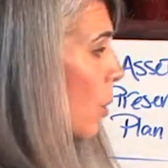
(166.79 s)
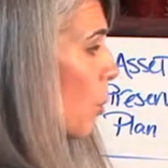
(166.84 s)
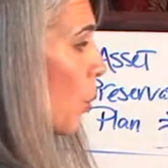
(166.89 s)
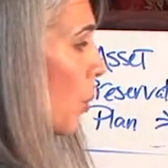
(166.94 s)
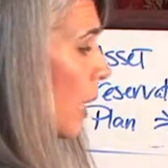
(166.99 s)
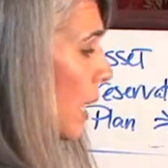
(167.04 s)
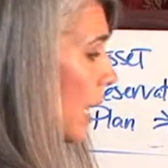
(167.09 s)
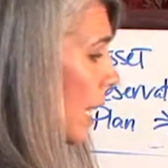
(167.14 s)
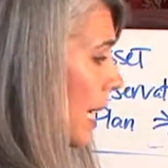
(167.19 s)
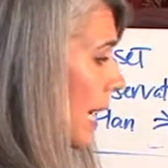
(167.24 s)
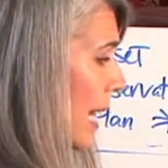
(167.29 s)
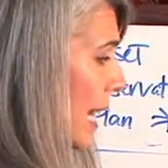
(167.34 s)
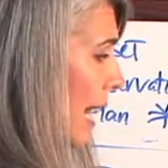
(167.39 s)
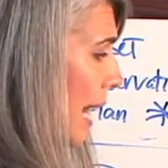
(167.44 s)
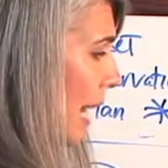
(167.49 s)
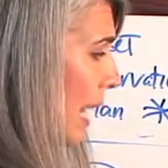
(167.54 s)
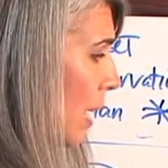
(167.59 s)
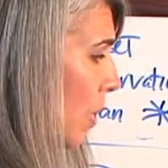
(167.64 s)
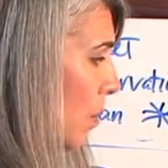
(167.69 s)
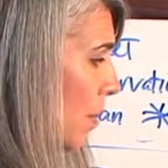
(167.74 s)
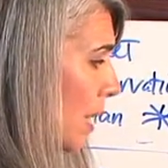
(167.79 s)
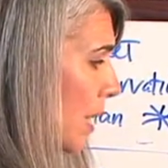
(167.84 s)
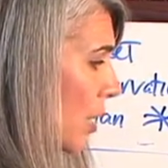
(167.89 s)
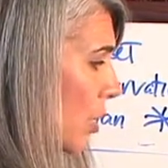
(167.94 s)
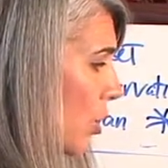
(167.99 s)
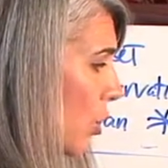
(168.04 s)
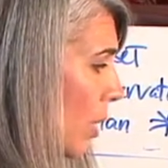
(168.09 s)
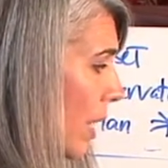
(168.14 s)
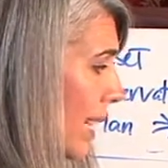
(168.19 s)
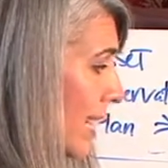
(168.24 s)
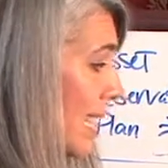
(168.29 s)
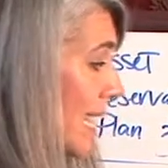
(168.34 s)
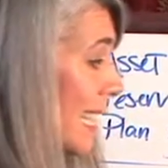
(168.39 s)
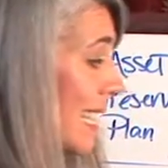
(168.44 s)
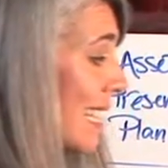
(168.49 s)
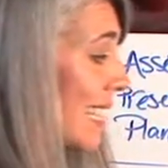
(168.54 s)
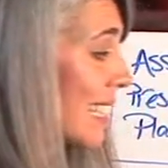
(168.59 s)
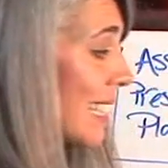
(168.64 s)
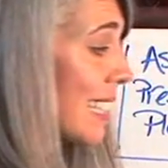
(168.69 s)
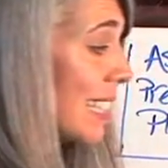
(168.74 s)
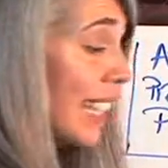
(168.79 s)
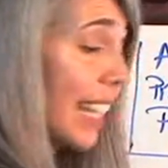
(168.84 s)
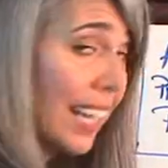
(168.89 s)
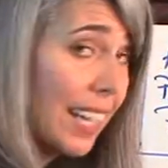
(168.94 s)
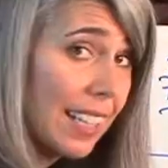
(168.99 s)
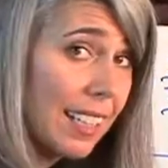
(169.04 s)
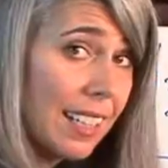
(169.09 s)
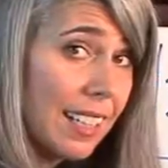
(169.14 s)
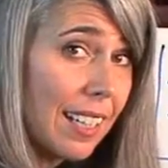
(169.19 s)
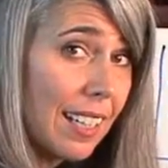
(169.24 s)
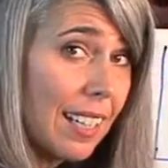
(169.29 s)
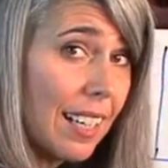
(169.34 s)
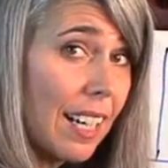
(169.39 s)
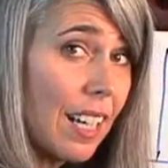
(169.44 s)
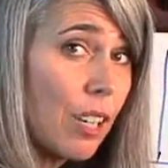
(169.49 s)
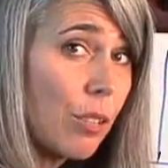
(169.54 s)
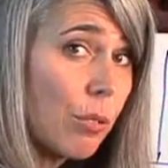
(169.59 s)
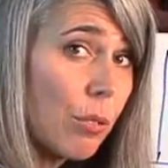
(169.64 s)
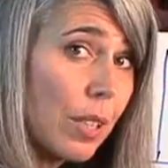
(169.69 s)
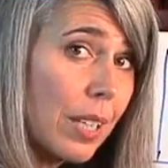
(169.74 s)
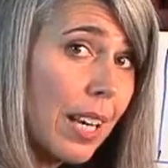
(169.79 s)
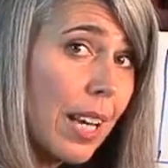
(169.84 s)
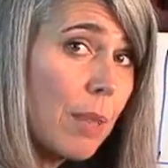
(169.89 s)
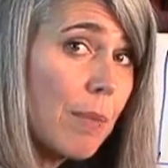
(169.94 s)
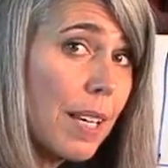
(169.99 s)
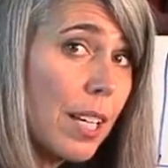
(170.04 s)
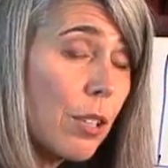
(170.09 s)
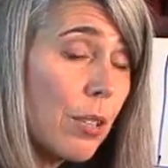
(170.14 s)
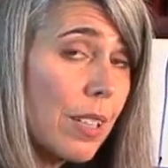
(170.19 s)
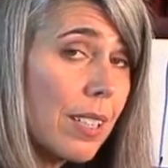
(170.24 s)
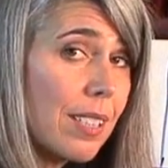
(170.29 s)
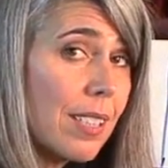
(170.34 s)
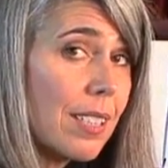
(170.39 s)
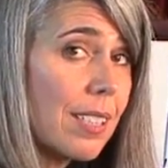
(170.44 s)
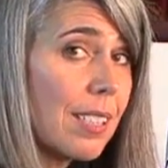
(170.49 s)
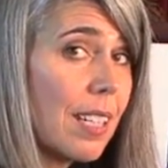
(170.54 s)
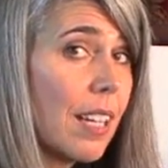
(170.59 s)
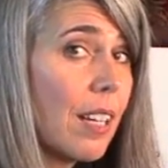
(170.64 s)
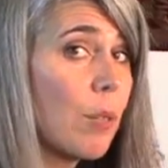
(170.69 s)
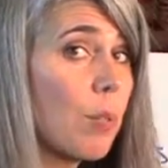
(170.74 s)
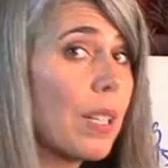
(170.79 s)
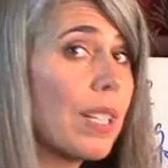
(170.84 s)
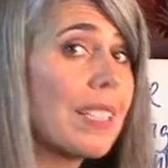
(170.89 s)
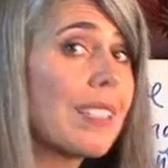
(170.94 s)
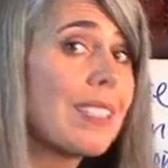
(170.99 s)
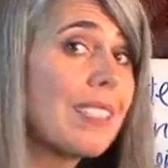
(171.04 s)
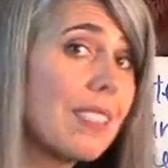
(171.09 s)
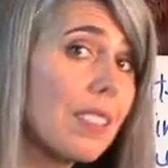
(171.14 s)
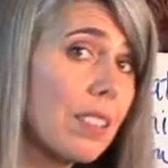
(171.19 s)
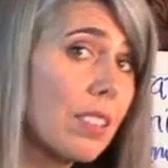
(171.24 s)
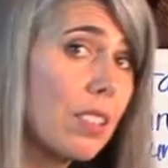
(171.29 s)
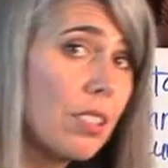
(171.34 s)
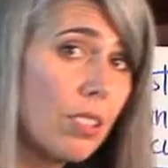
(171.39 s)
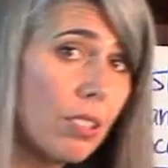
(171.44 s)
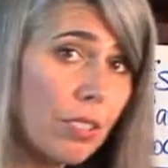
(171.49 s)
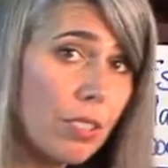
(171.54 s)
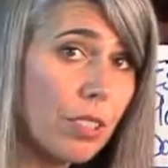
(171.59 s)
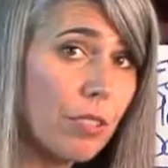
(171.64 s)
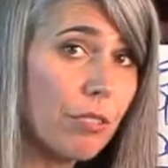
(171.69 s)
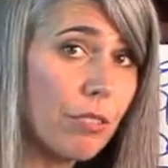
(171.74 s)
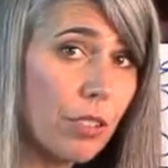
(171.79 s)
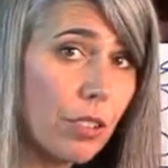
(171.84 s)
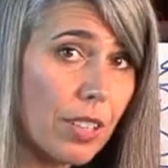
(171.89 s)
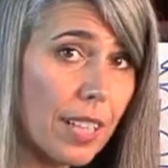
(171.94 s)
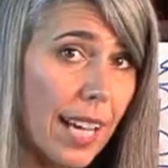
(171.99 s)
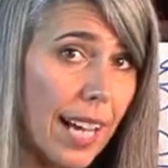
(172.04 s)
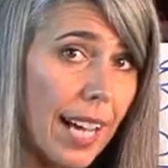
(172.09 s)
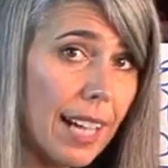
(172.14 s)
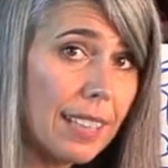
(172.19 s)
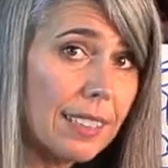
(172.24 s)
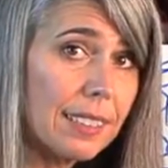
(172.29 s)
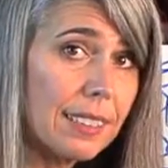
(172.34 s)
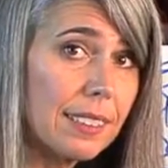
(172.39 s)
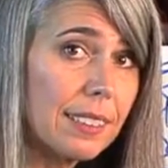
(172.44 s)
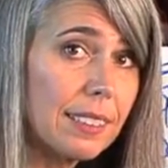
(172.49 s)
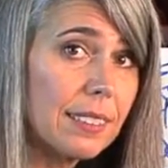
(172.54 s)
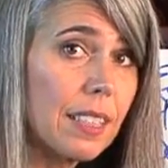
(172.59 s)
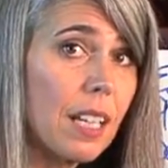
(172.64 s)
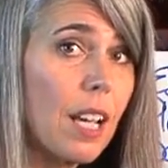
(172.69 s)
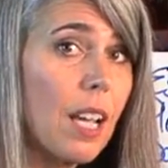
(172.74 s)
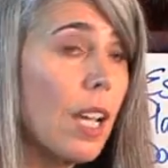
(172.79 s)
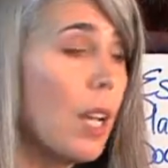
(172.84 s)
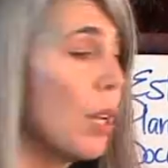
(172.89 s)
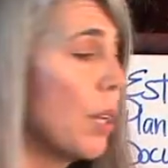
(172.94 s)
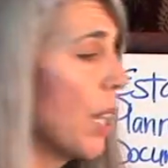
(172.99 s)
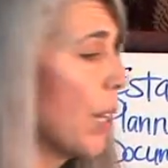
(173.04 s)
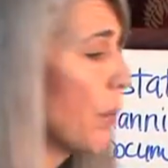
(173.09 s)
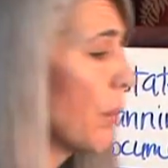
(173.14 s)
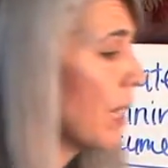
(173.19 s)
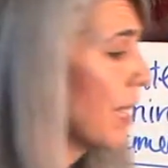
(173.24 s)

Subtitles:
We can name this trust instead. If we name that trust instead, we can still defer taxes and